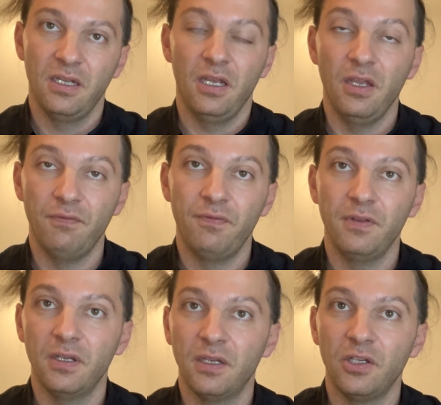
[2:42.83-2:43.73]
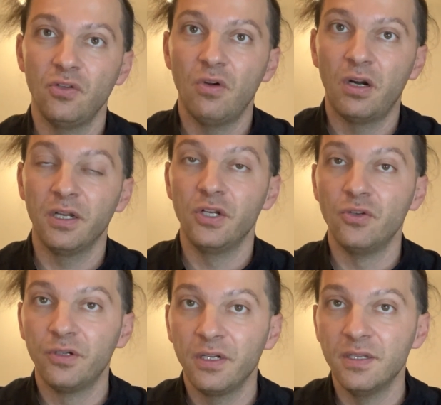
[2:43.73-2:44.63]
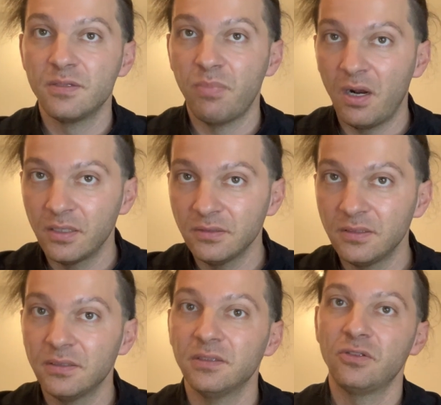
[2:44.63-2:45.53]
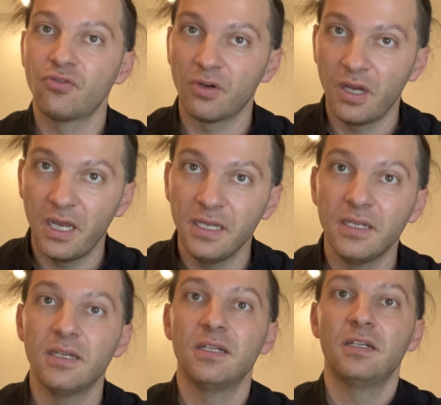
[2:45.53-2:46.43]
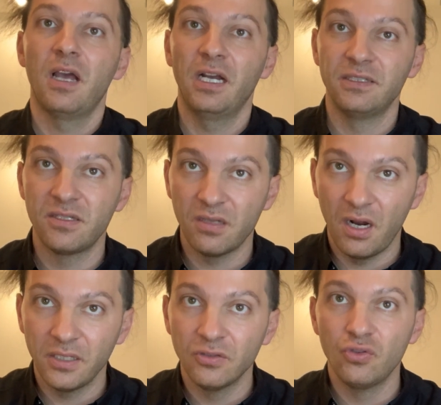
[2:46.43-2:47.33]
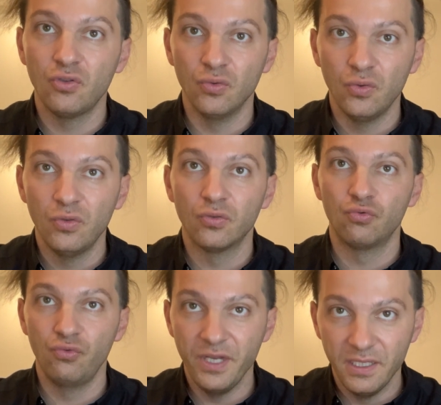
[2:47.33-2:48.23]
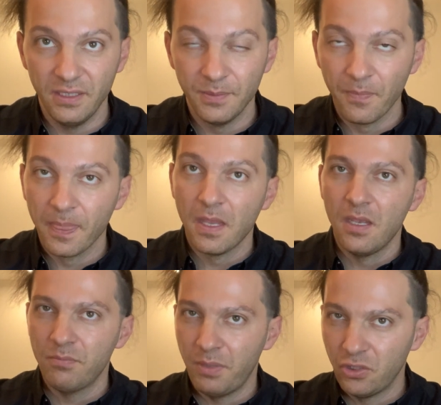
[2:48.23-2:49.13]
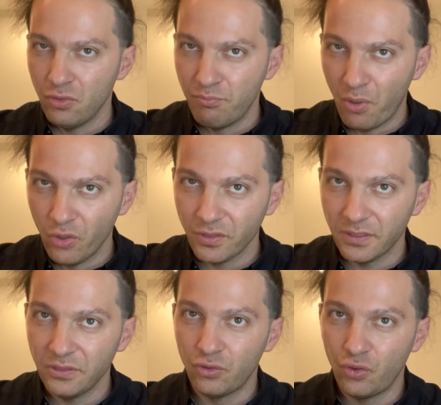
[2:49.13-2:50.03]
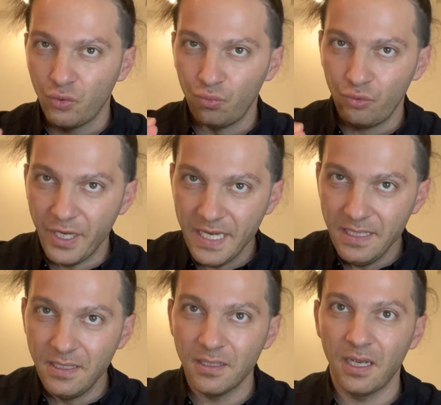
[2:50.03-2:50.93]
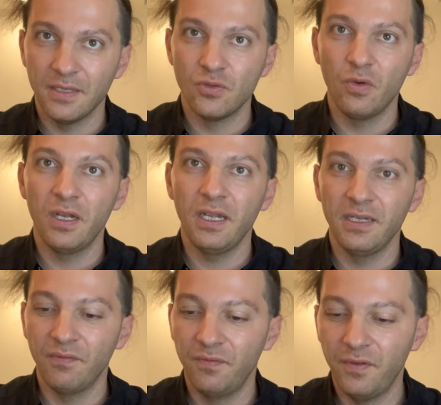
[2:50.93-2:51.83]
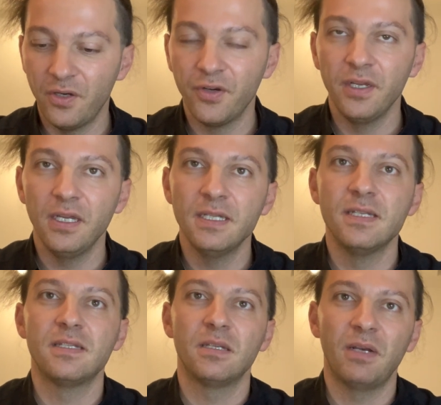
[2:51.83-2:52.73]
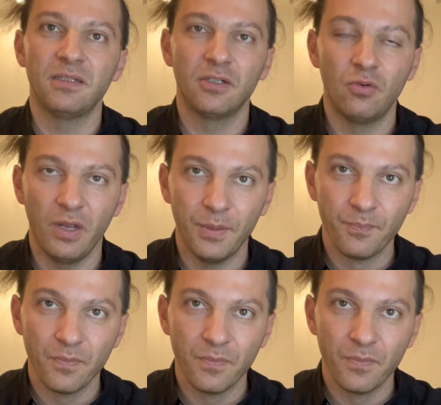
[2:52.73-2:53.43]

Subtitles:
If you are ignoring this part, try and start to read. But important to read as well in a very systematic way.